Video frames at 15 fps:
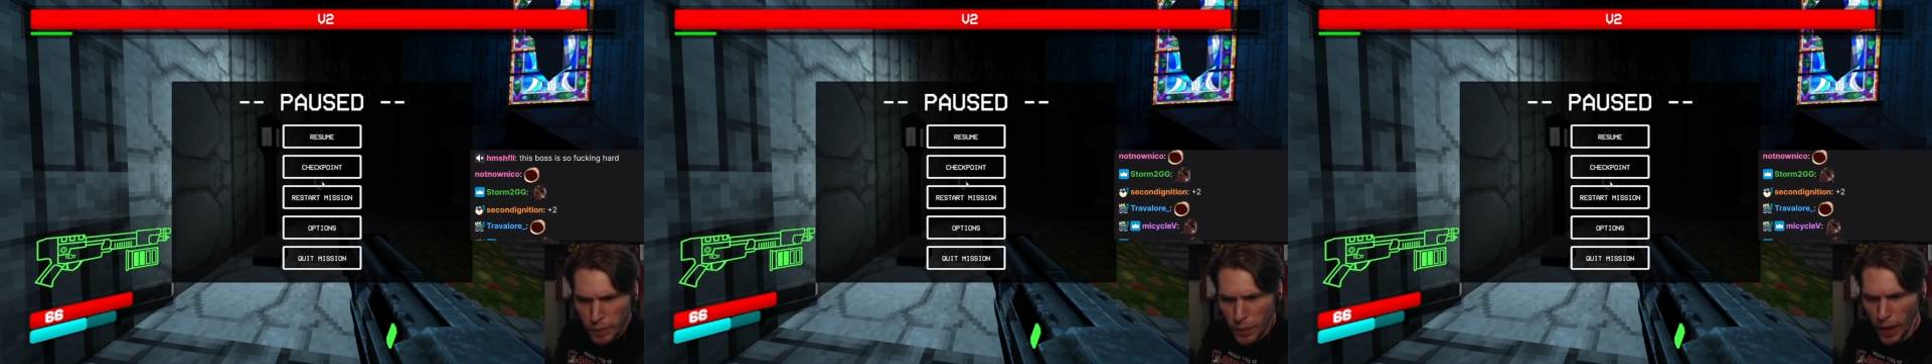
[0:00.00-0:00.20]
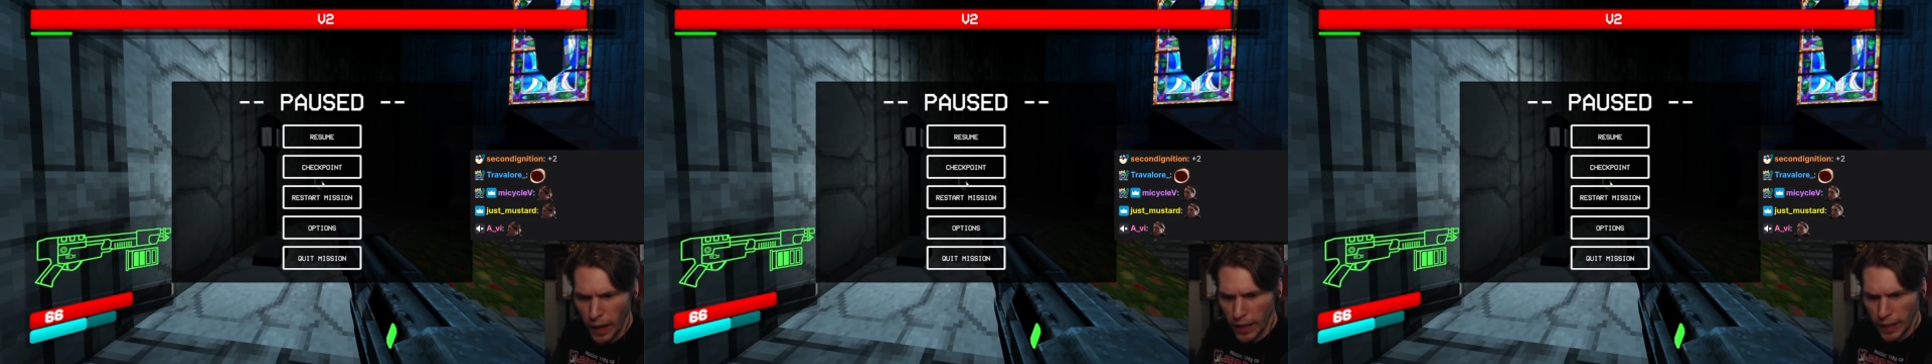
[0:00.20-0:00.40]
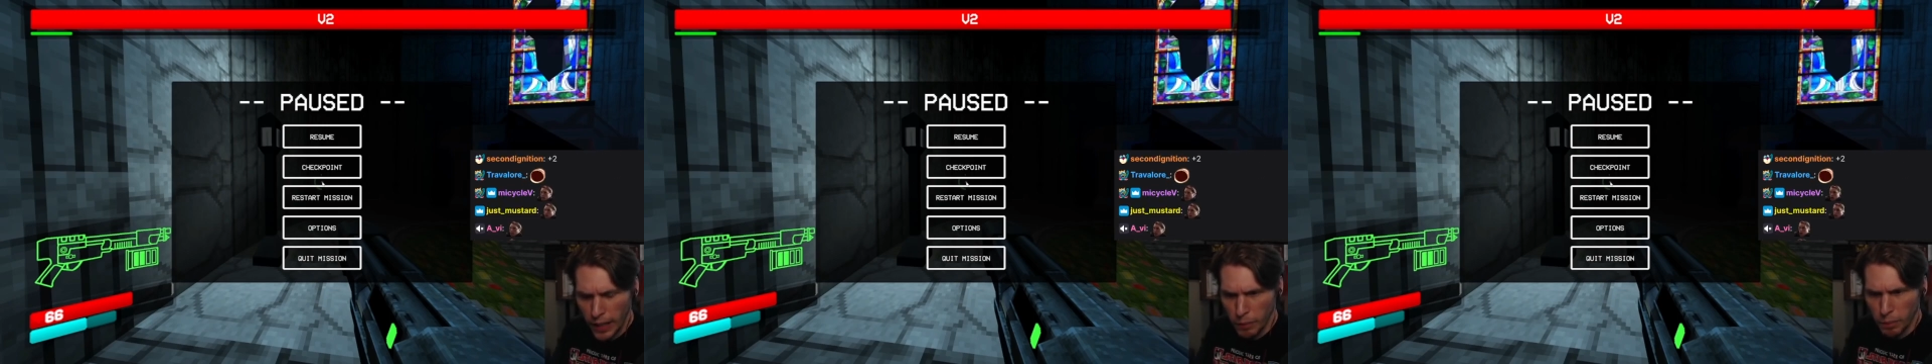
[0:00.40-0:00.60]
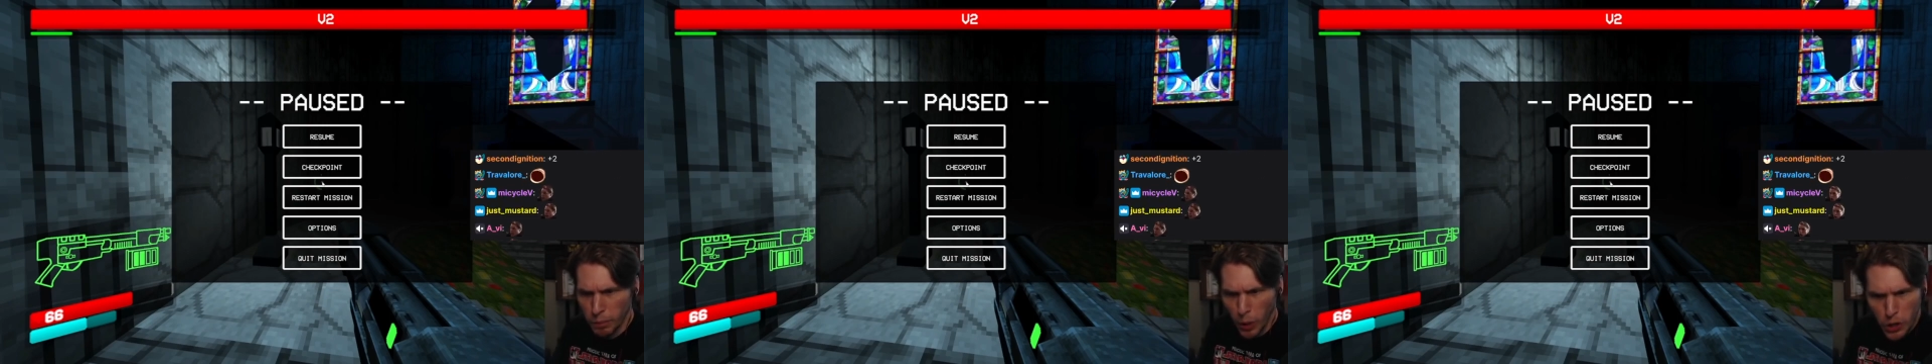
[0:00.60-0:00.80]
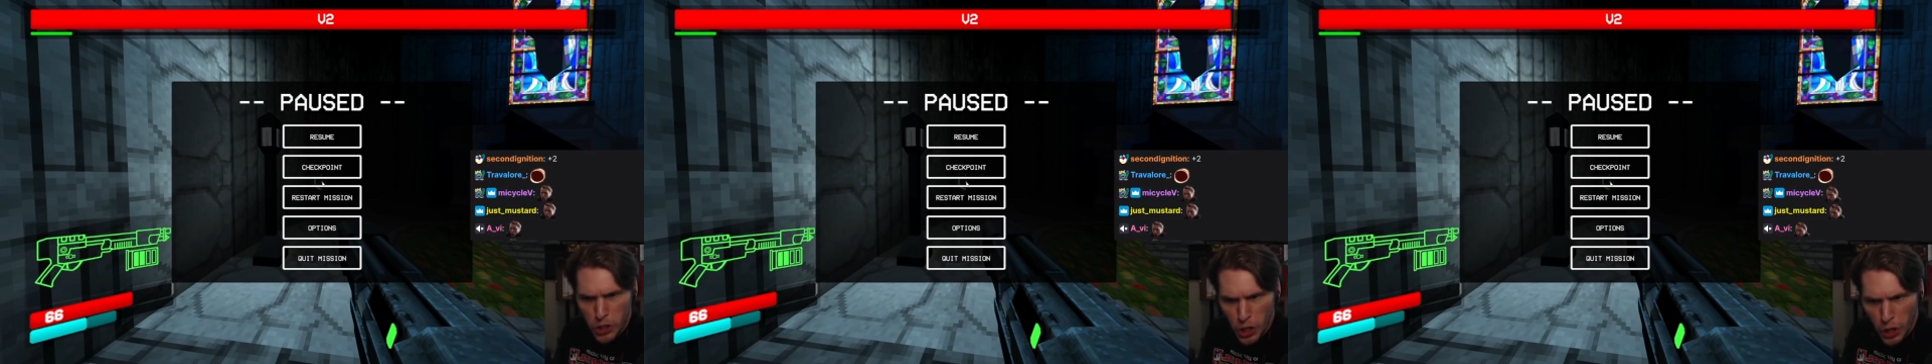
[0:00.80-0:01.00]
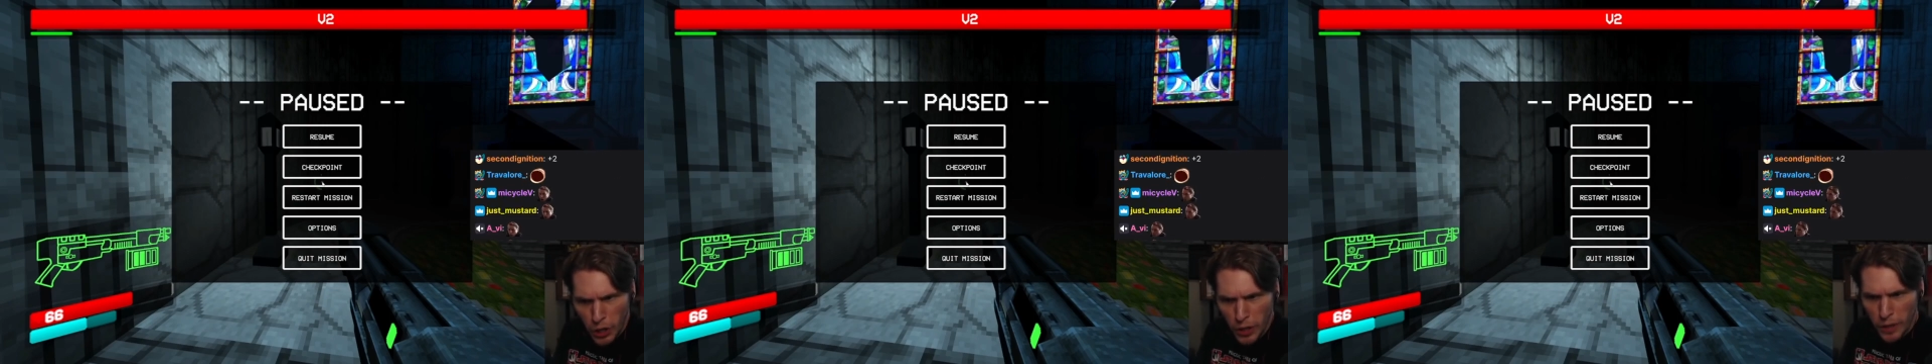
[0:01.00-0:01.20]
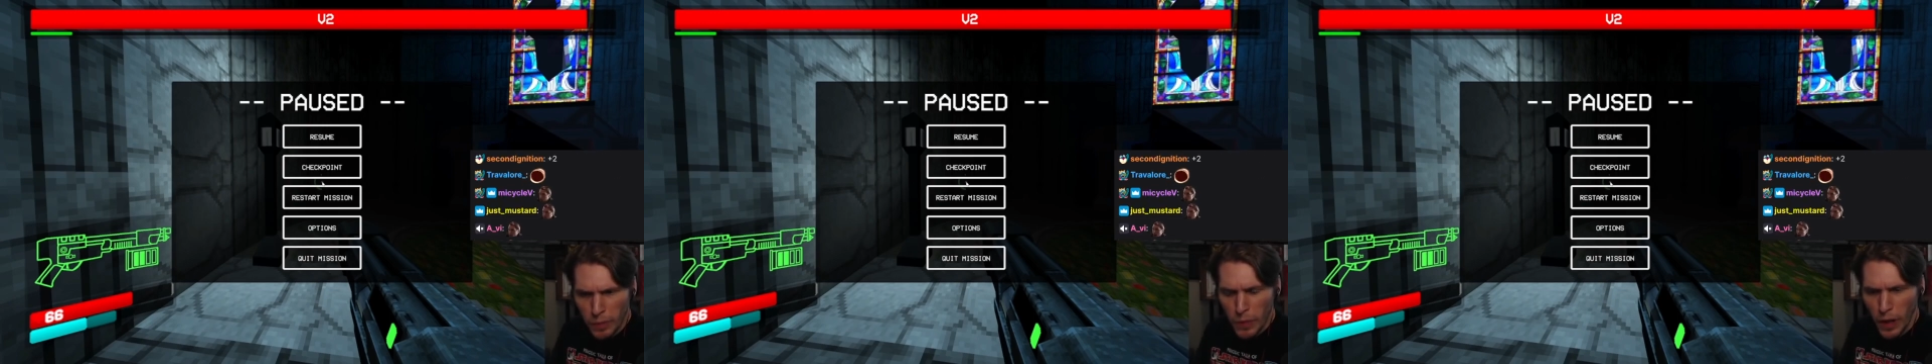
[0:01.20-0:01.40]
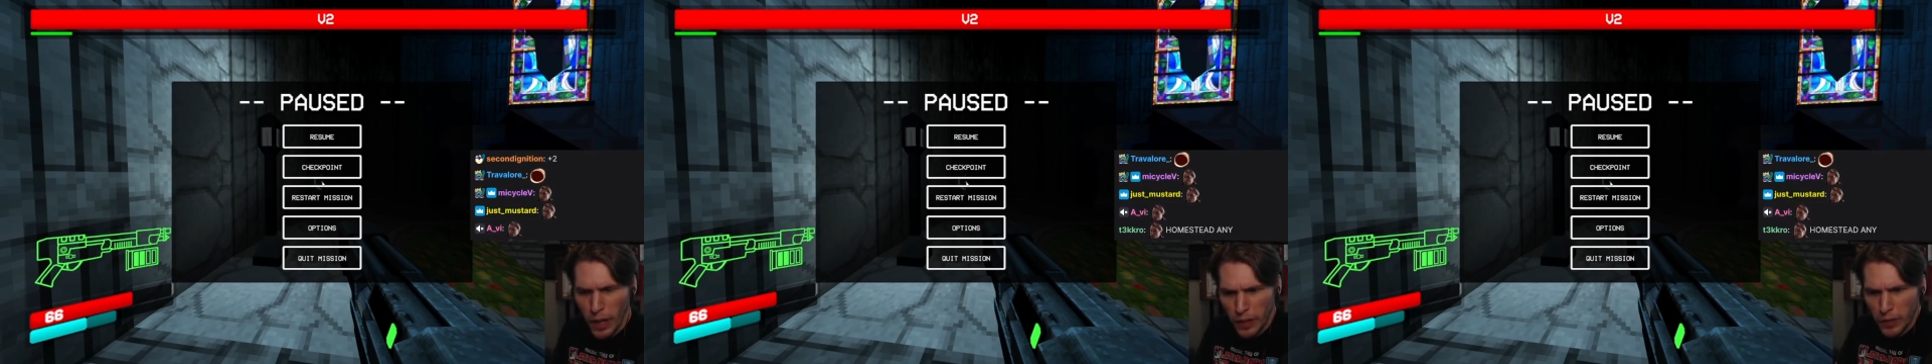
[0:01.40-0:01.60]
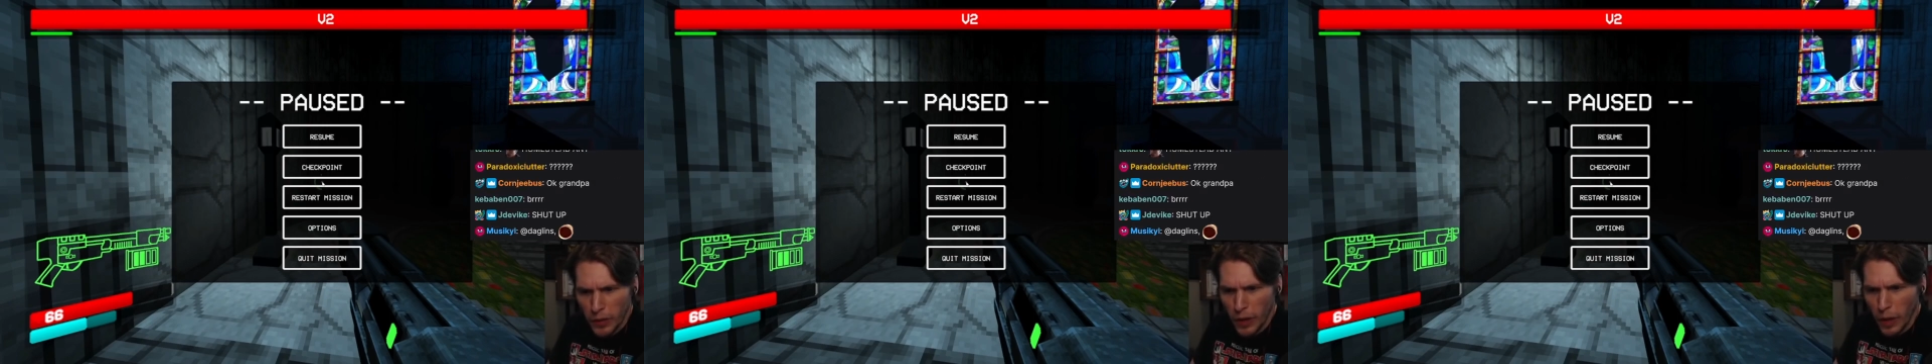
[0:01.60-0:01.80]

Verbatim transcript: and like a butcher and